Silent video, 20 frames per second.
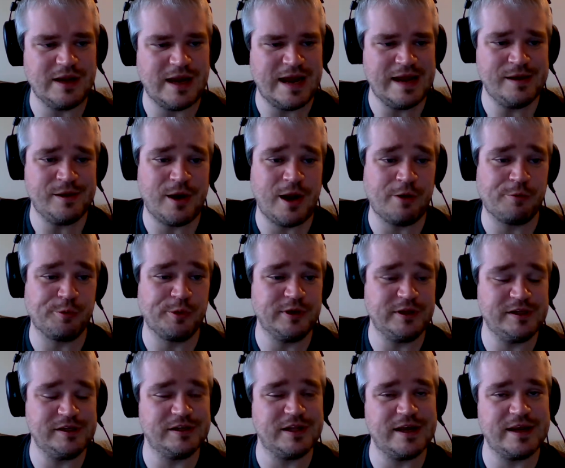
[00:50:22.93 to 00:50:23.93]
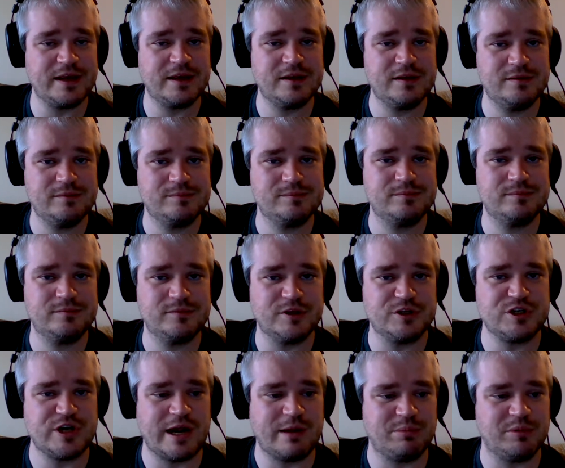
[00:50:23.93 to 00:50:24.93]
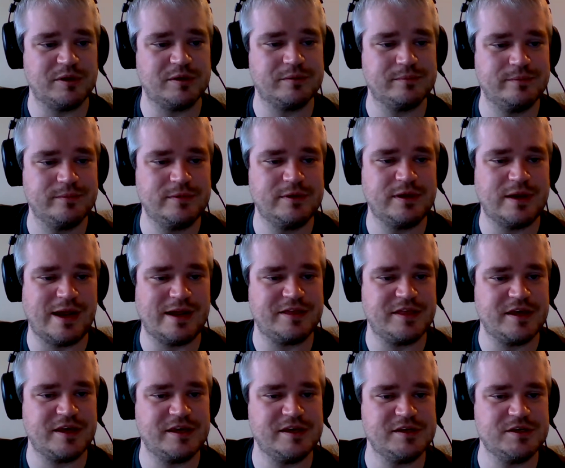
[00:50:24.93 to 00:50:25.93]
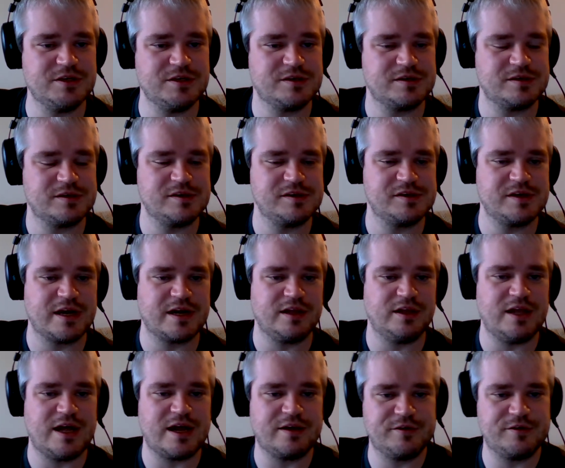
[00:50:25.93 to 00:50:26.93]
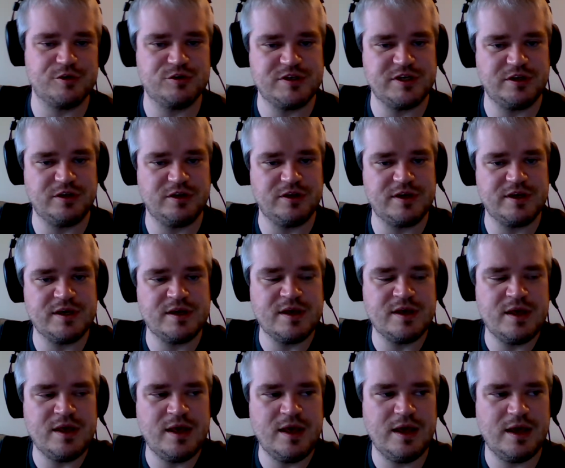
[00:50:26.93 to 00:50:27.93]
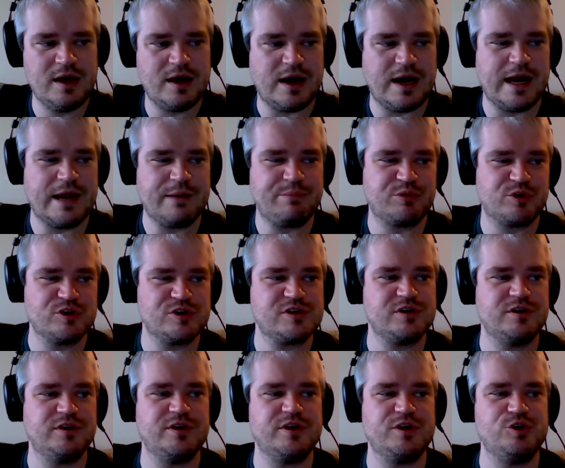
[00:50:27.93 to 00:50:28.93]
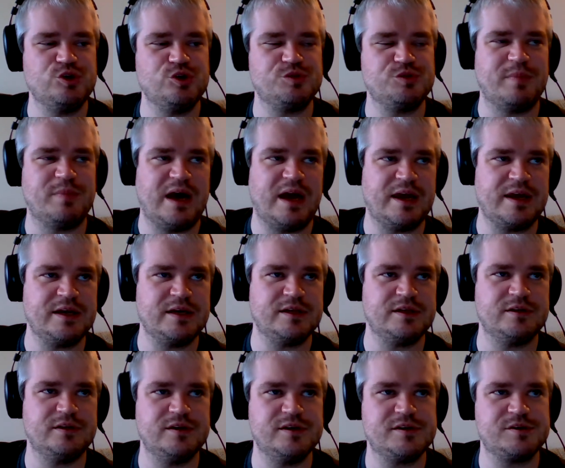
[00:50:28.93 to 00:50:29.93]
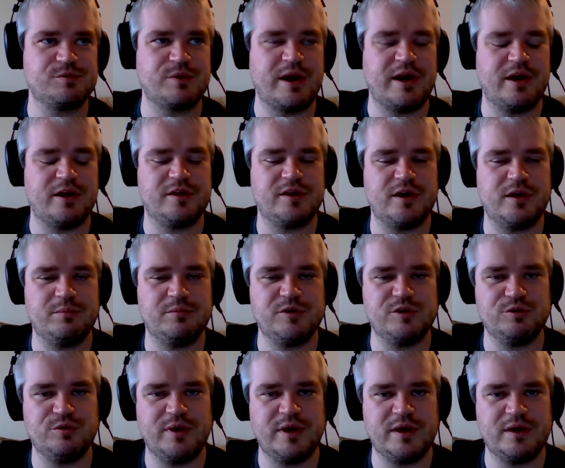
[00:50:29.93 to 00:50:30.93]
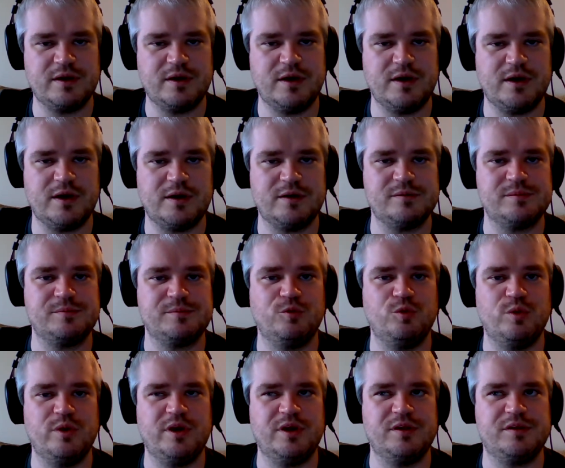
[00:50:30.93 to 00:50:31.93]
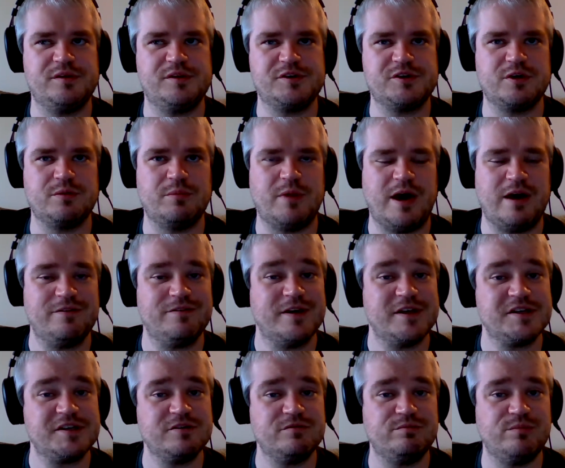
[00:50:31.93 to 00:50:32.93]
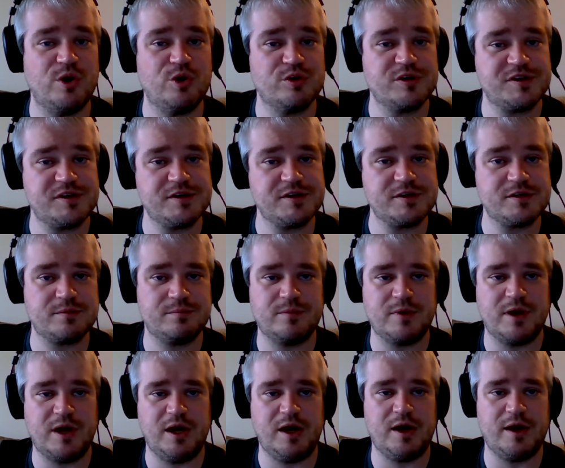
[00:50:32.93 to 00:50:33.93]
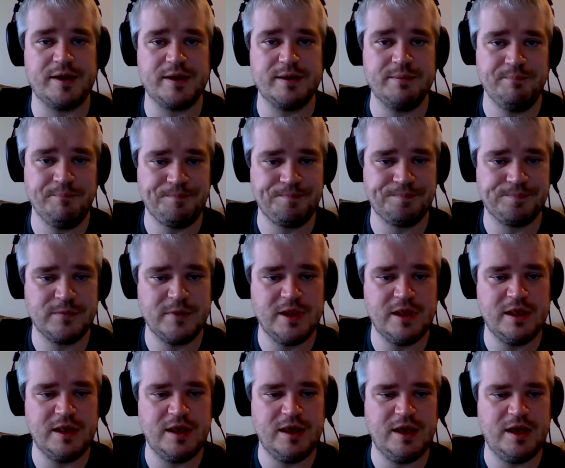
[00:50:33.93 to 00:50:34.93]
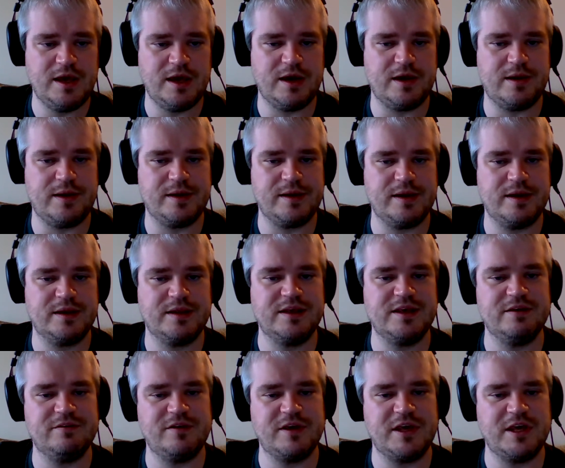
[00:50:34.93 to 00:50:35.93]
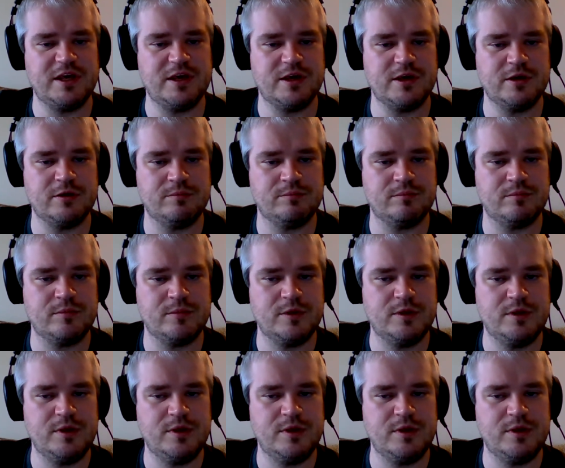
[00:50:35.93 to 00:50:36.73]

I really like the chaplain. I think he's got a lot of utility. I personally use mine in the list right now that I'm doing with some offensive bonuses on him, uh, giving him